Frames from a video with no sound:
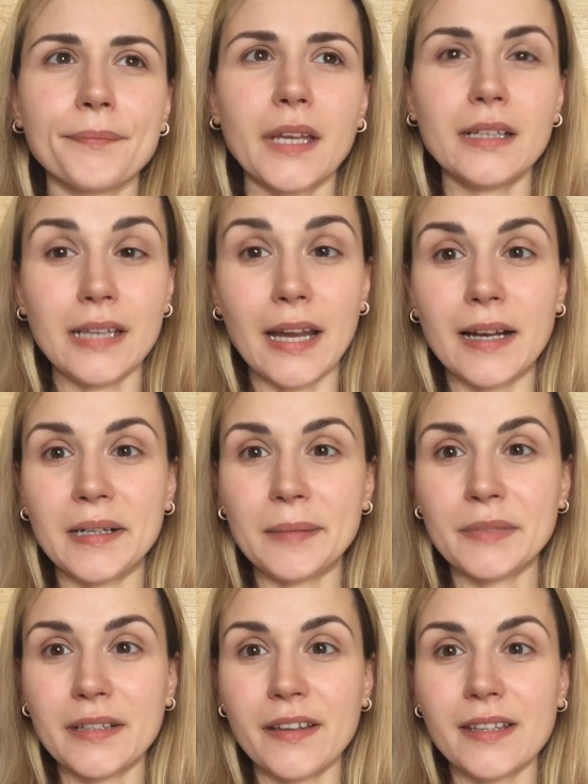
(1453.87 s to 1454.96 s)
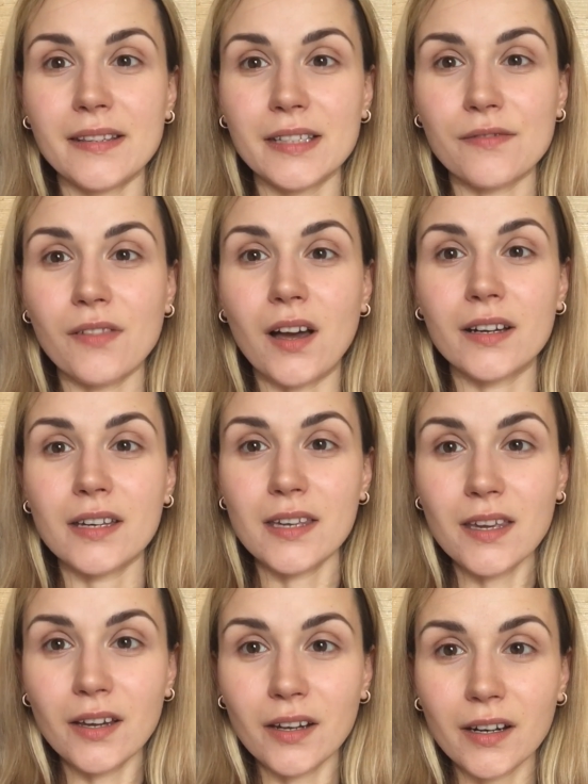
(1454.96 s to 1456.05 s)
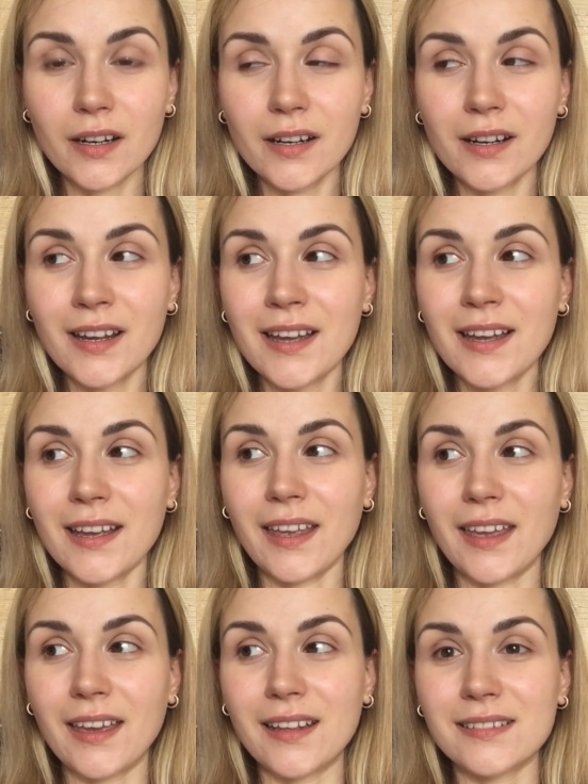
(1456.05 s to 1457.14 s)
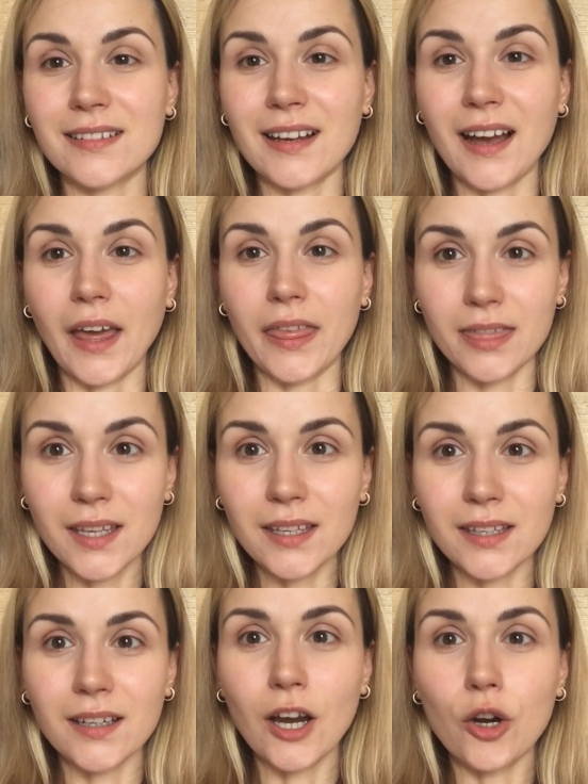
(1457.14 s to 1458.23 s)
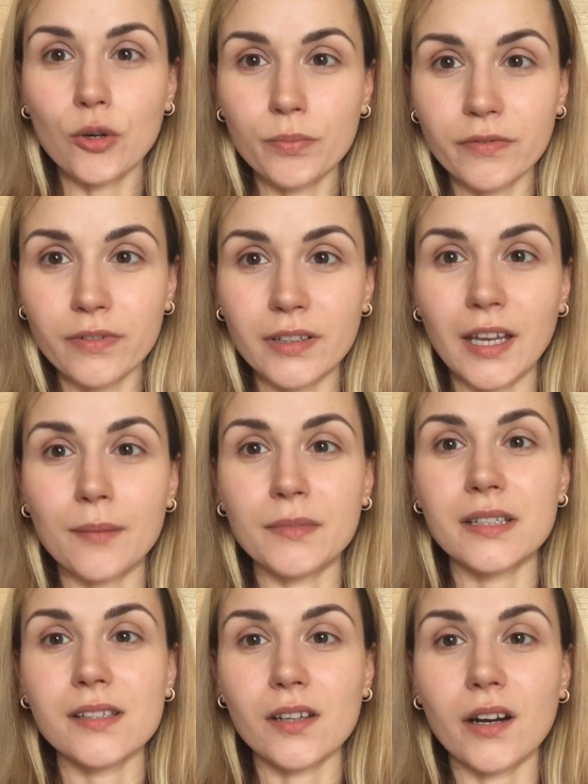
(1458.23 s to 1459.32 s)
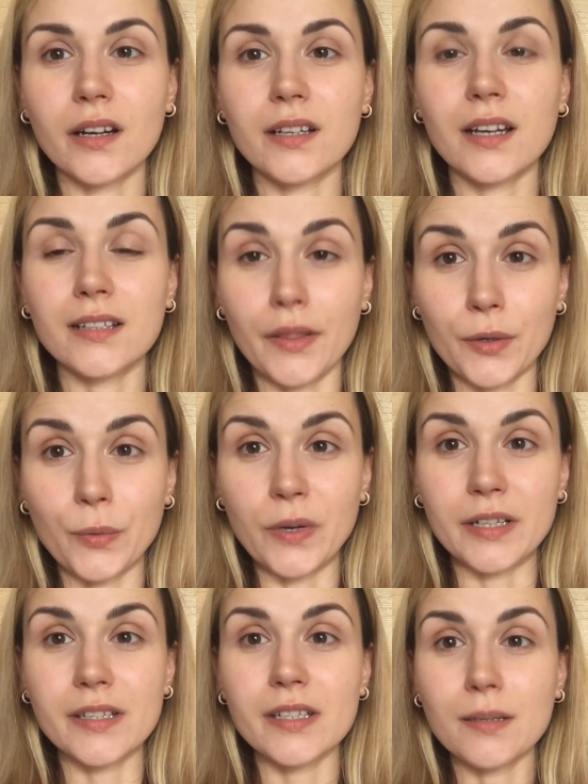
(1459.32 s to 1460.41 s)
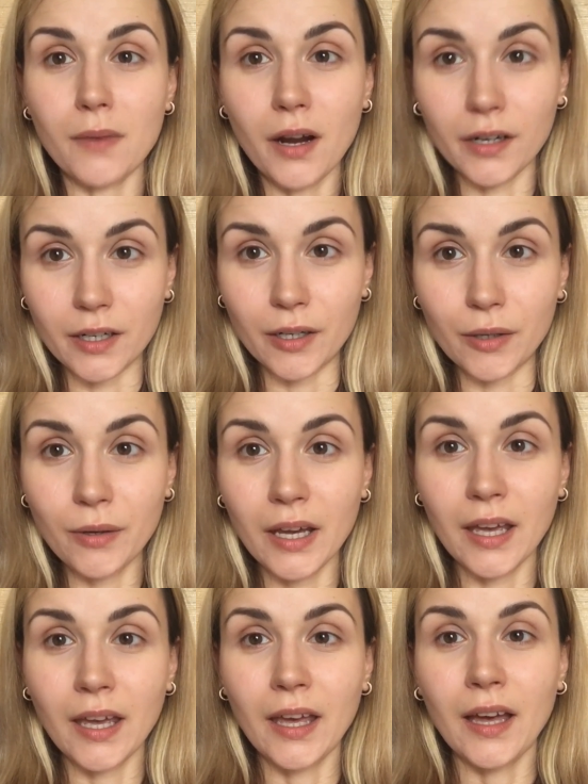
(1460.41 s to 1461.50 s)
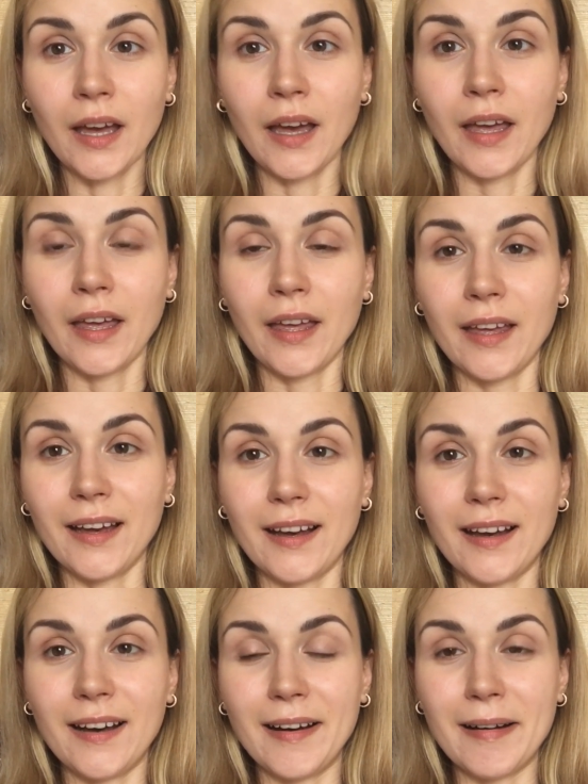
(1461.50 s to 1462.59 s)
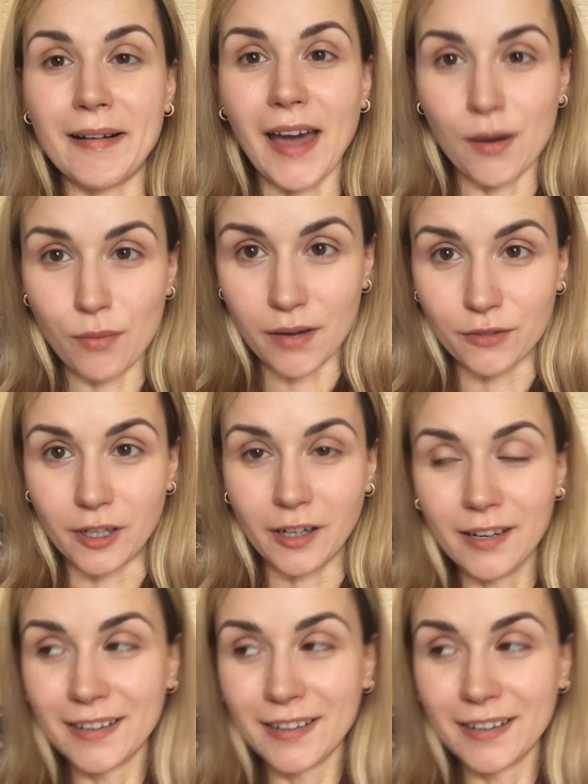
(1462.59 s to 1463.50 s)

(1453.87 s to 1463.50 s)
and yeah, I'm going to end this vlog here. And I think, hopefully, I'm going to start another one tomorrow. Uh, however,